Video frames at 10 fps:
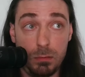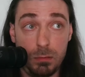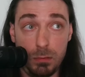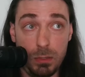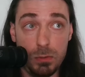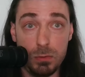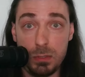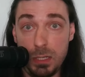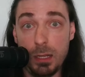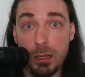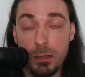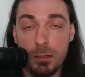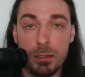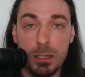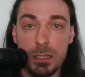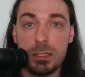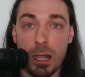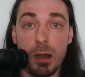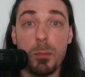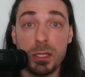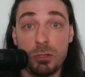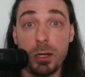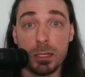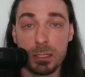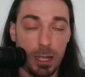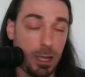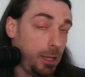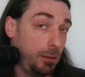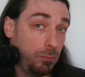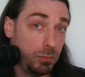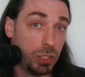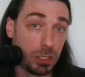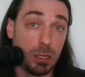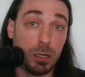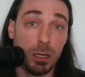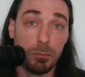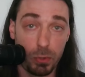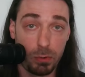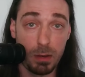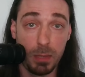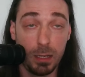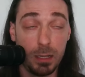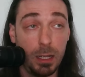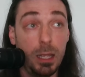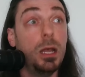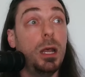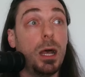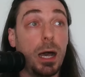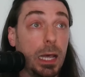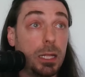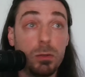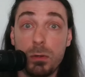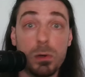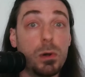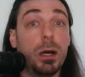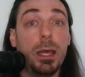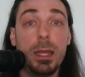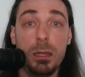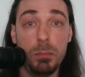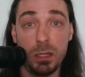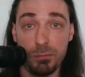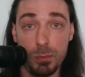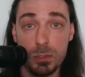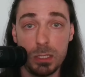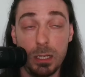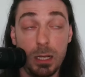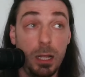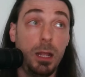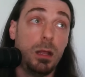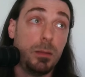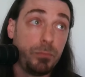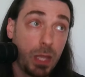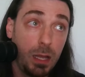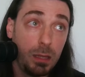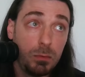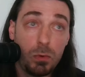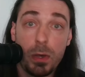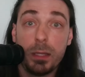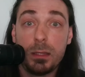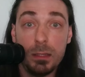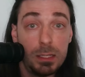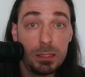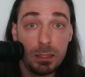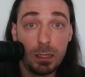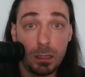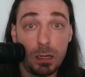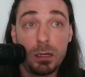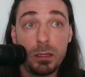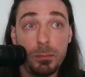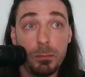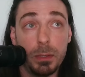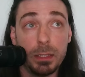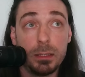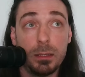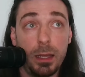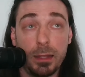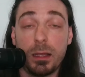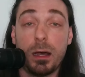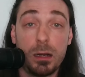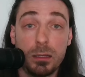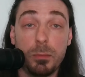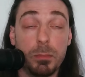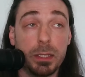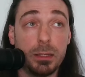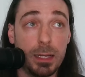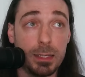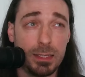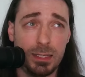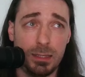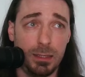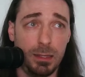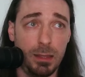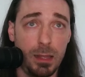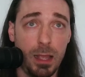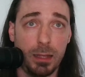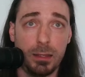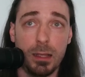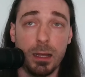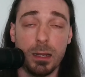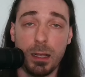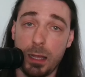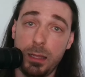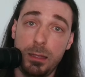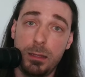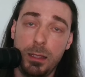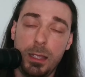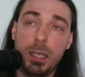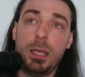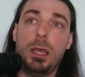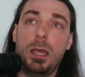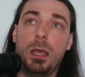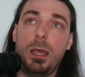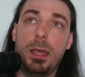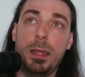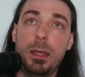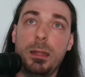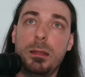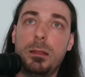you see. These are my strengths. I'm just learning programming. I don't know any bit of music. I'm quite decent at art, but that's not gonna cut it. And